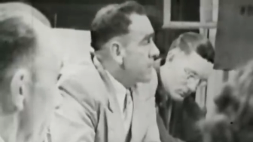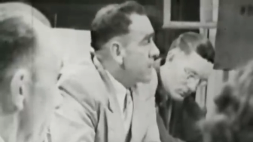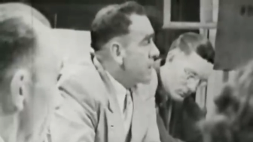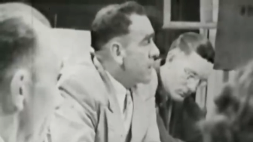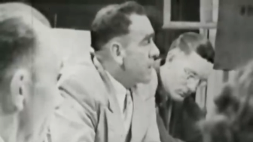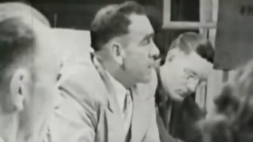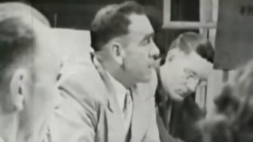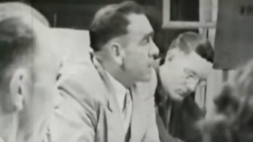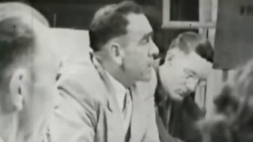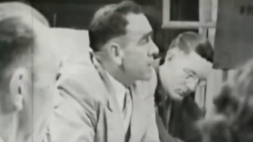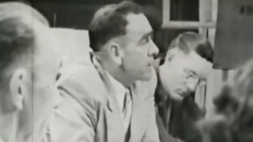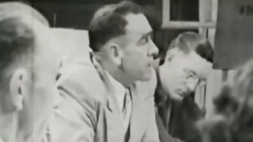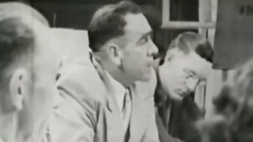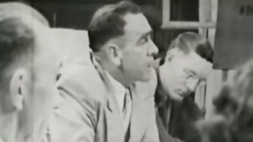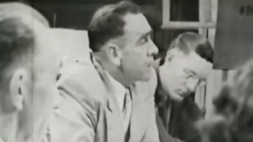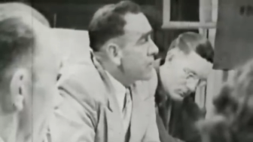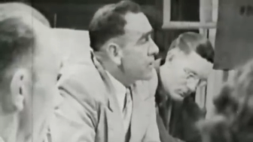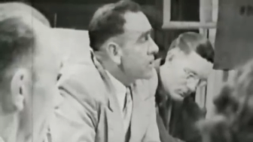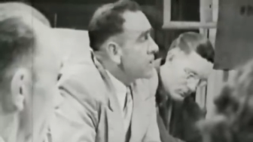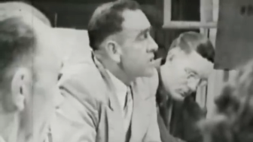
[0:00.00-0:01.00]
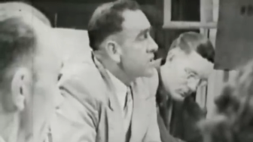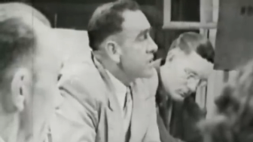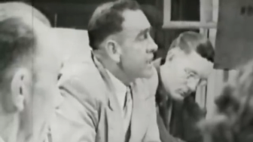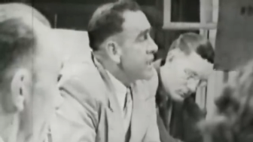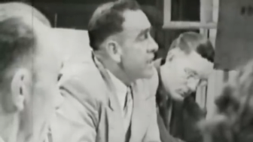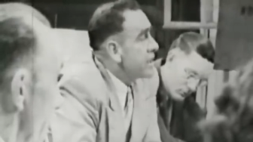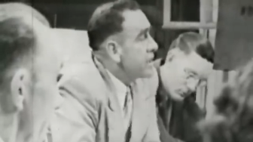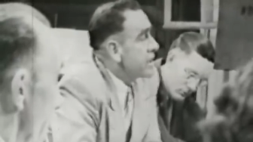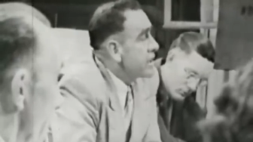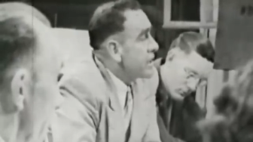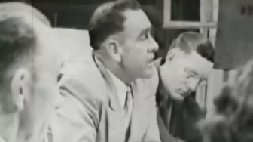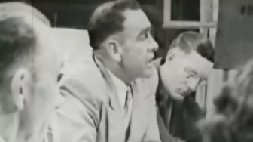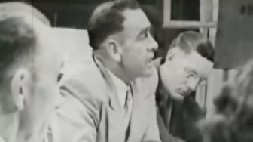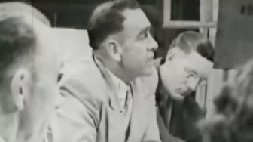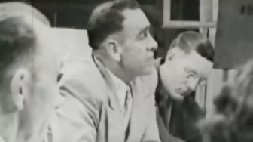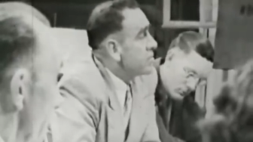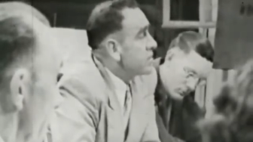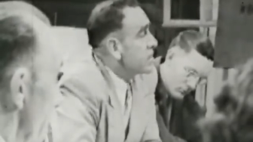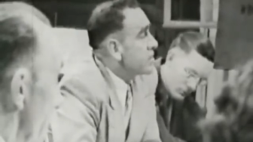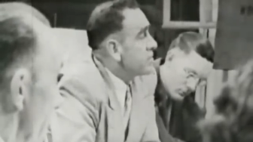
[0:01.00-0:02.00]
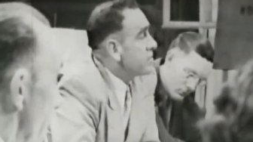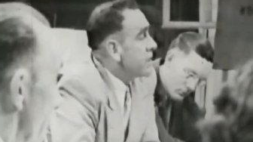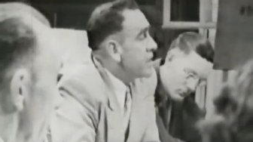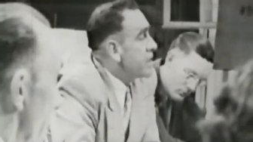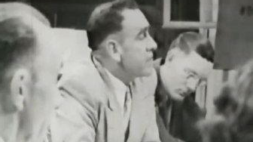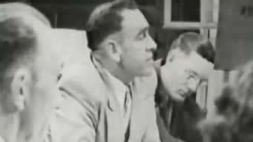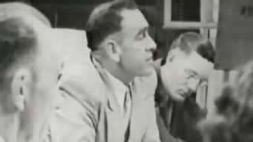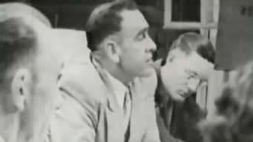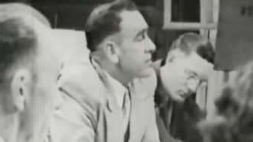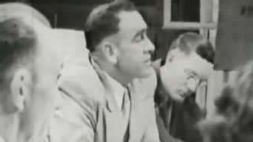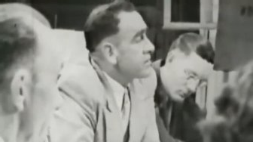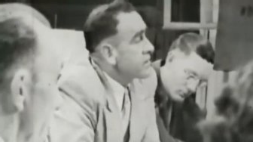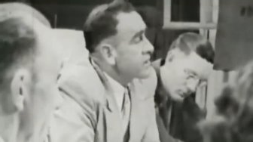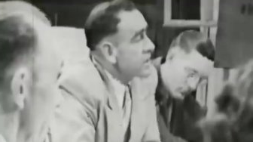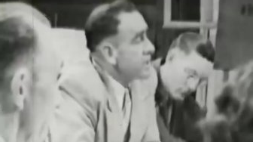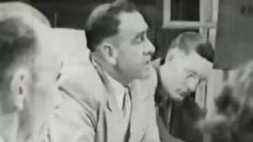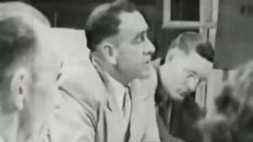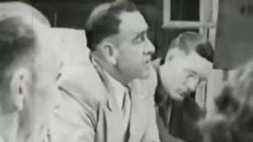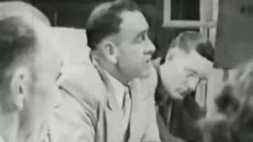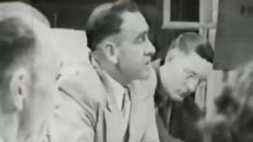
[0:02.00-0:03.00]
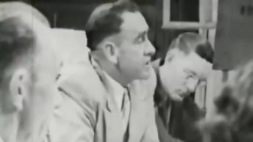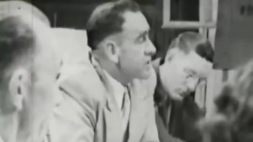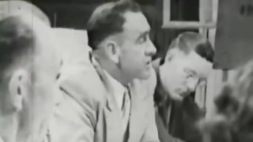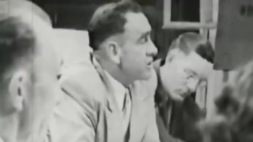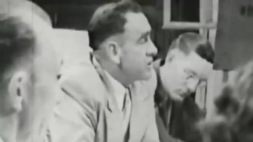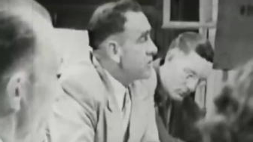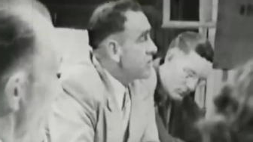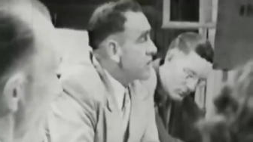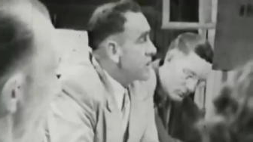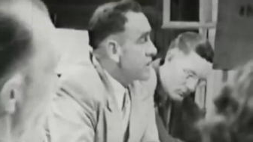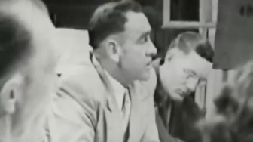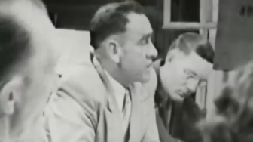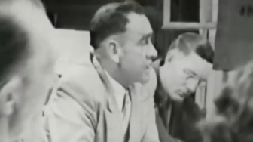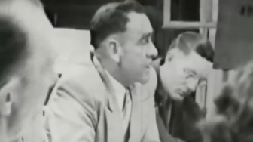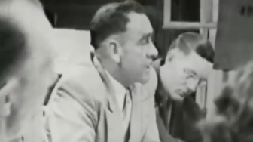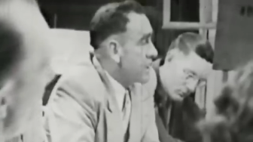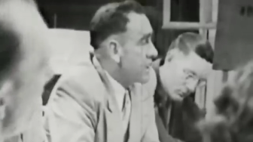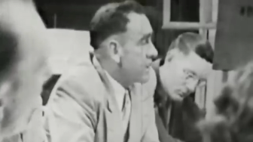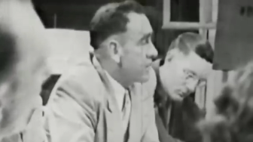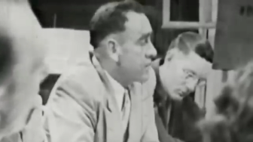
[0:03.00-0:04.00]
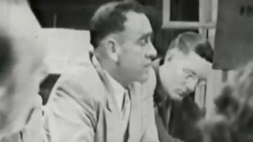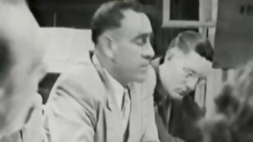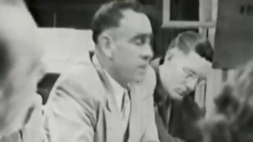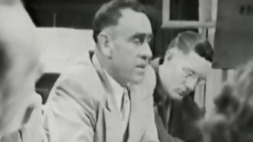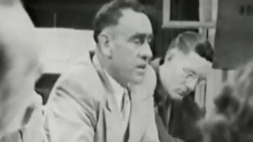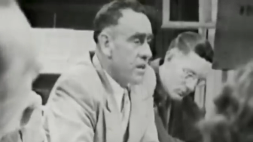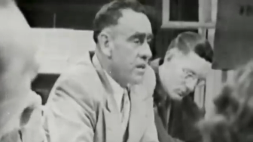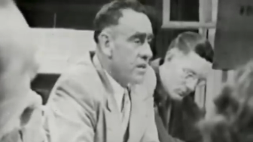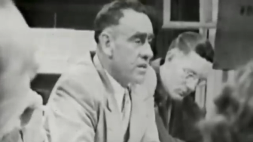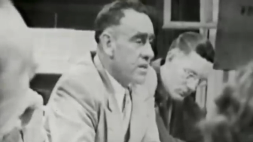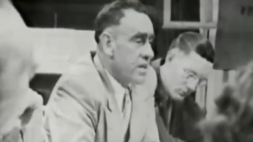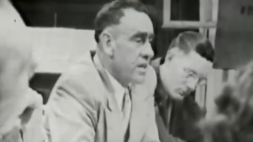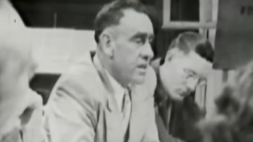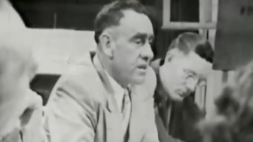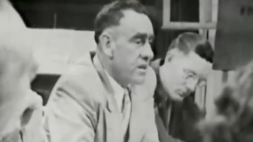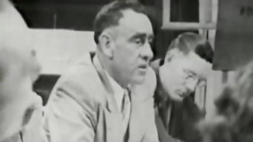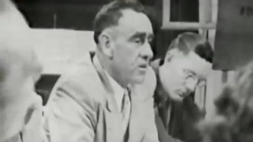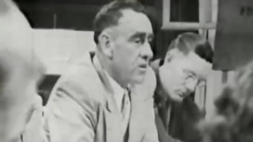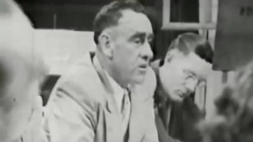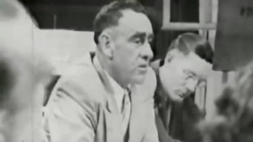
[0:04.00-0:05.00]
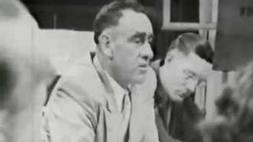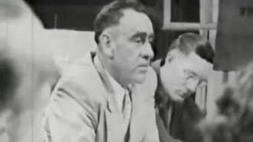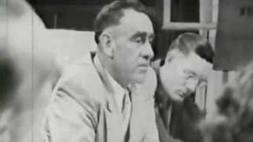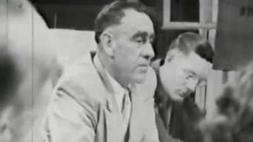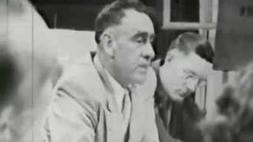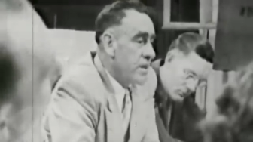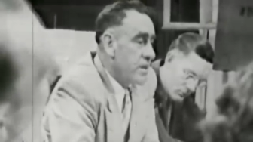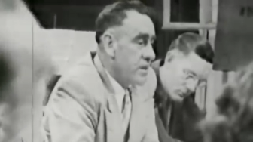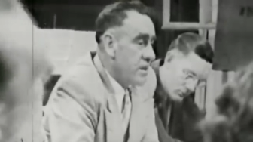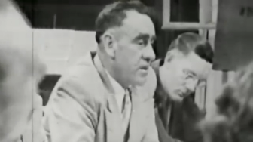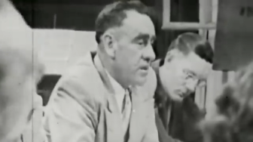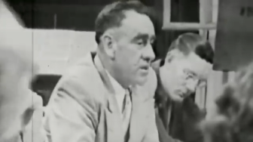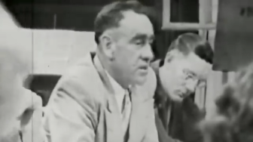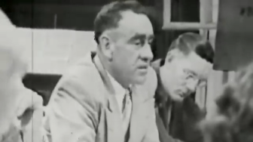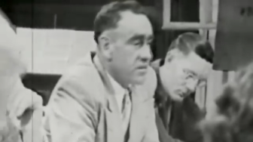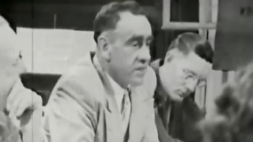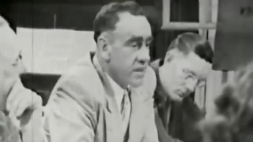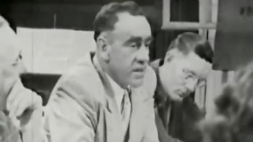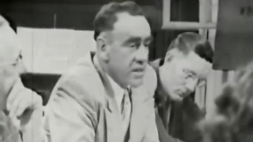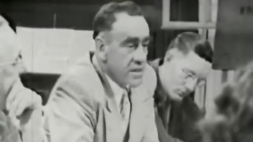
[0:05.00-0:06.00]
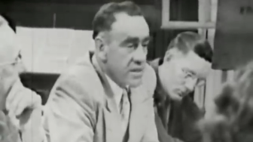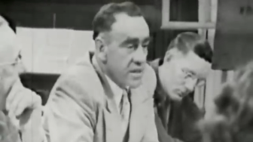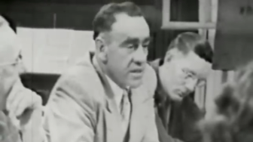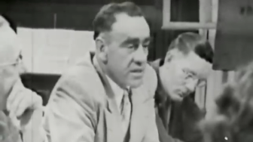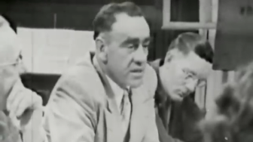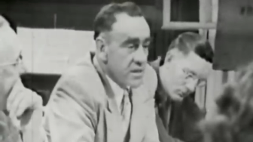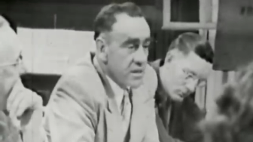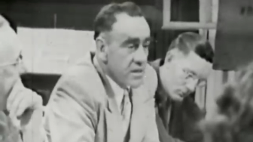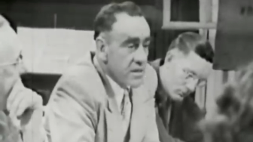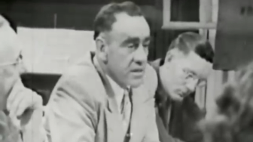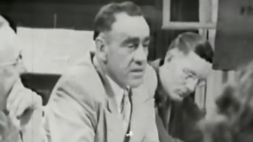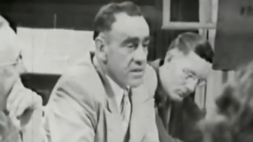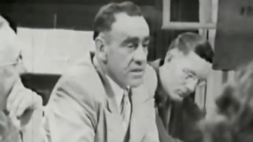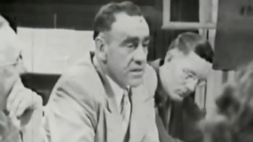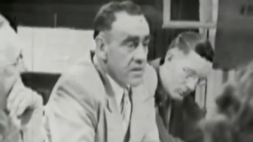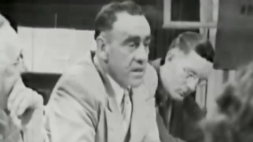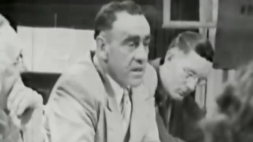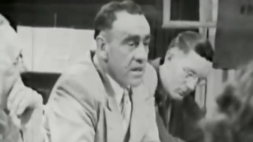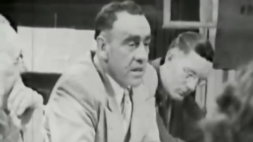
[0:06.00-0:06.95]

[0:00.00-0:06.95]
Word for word: and I wouldn't say that I'm in favor of the country school entirely, because I know because of these instances